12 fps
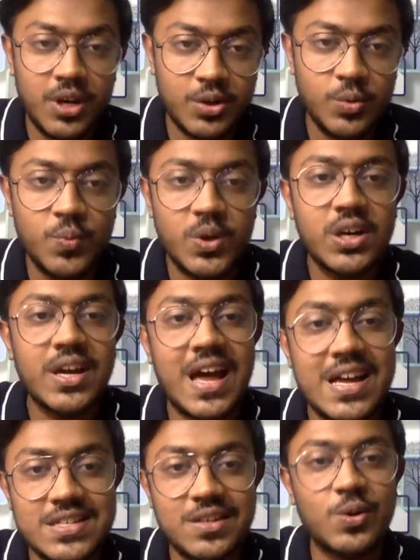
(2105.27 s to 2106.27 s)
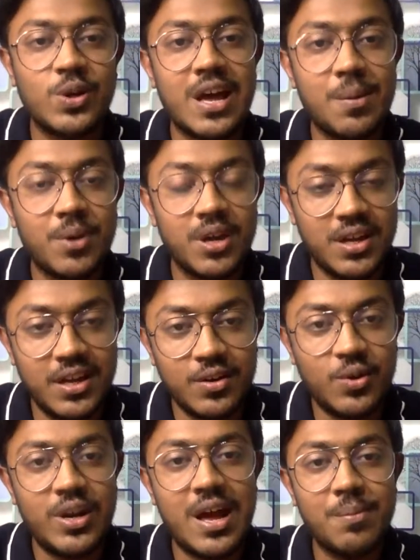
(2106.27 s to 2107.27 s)
to work as a in
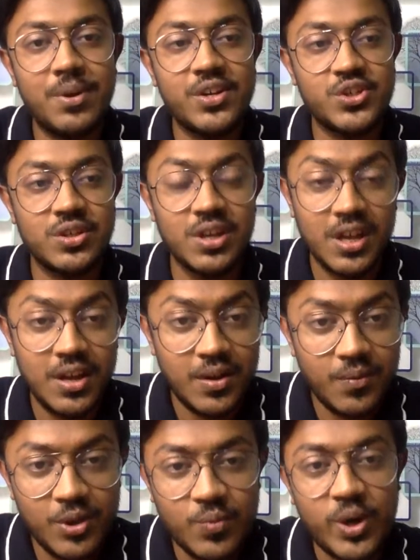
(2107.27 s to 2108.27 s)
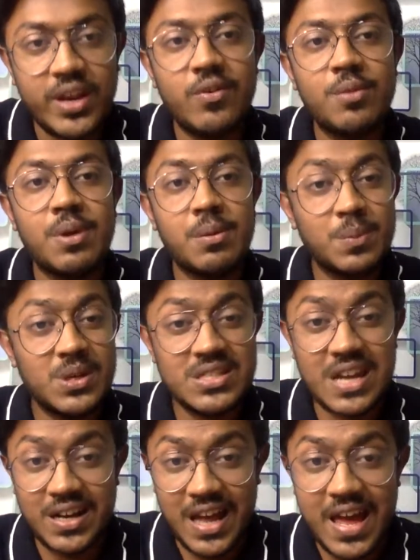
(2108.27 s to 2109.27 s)
collaboration with whatever members
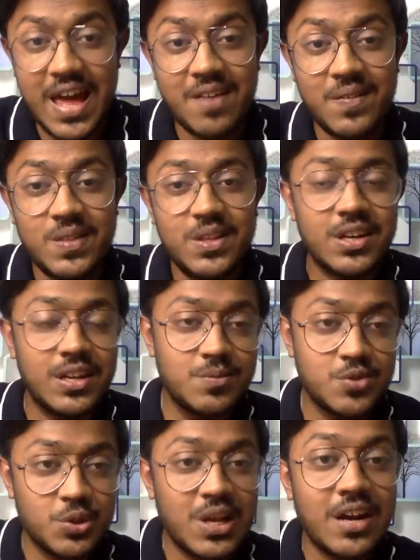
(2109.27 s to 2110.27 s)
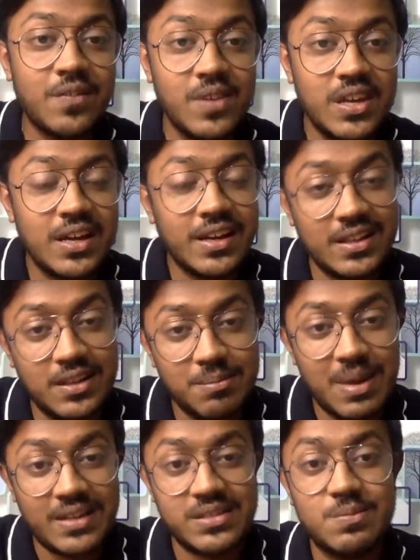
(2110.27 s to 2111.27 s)
that I have in the team, so that we can get the
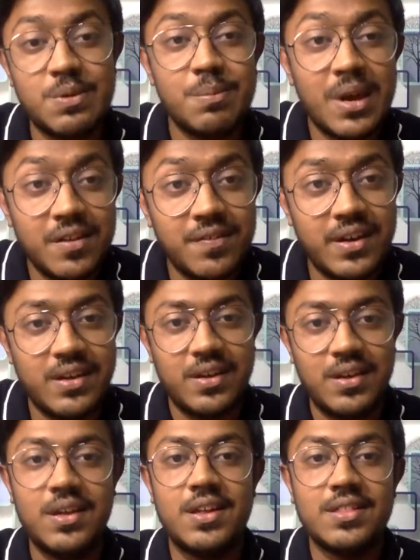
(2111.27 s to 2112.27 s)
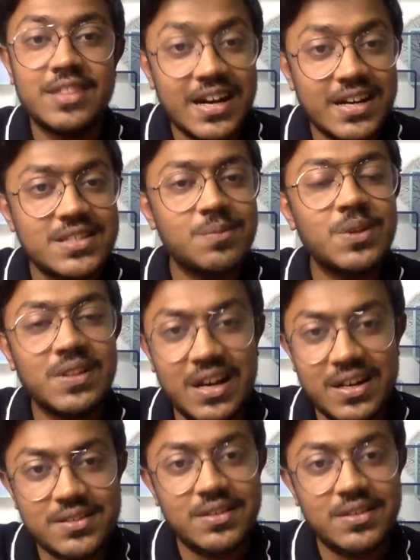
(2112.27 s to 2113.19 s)
maximum benefit. That is something that